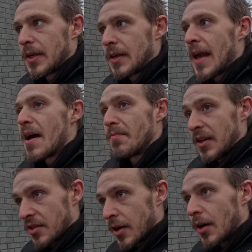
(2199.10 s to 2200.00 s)
get me
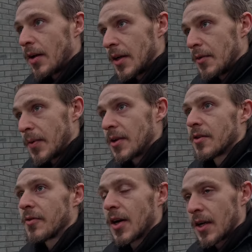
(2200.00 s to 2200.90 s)
started because
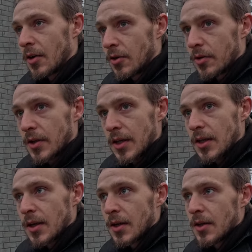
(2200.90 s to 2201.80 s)
i've got to get all the
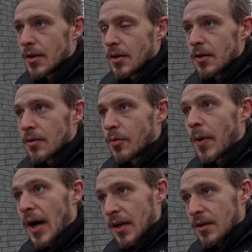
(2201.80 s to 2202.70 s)

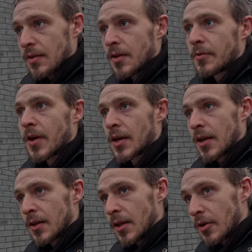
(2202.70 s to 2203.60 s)
wax, I've got to
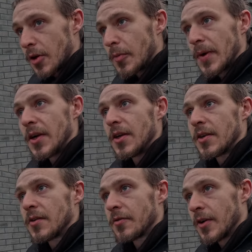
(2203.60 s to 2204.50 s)
get the oil
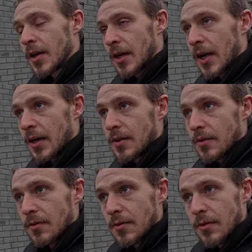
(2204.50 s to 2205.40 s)
burners, I've got to get
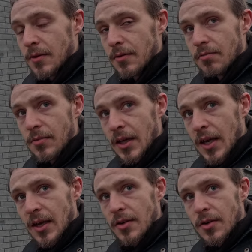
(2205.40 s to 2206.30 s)
the
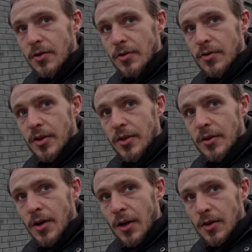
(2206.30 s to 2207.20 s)
candles and
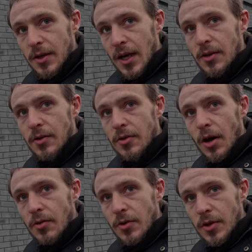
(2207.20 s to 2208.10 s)
oh, candle
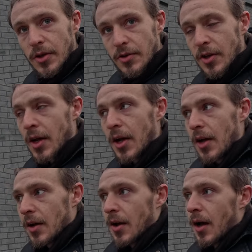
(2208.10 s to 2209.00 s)
holders
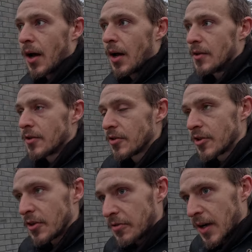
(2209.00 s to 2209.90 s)
and
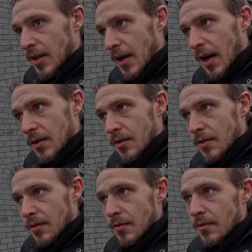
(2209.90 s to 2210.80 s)
stuff like that,
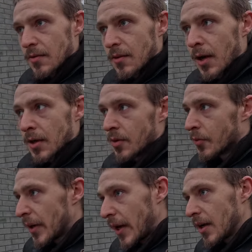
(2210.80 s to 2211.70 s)
uh, the
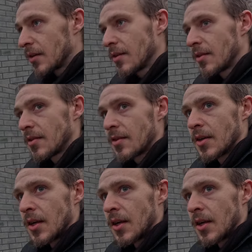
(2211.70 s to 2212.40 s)
wicks,